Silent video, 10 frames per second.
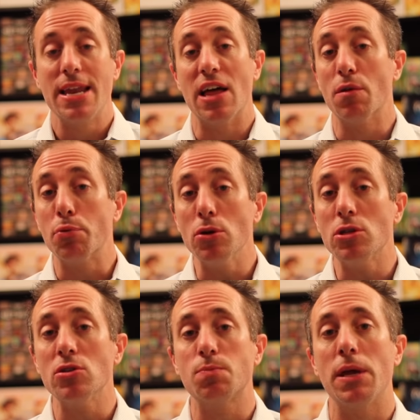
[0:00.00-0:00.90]
Now the
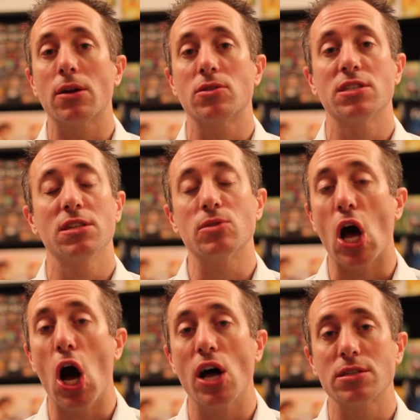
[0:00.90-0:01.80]
Bluetooth speaker system's
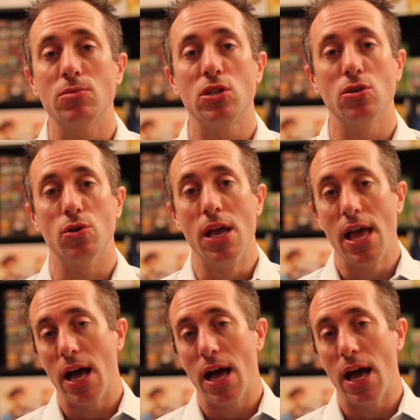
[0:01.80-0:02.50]
awesome too.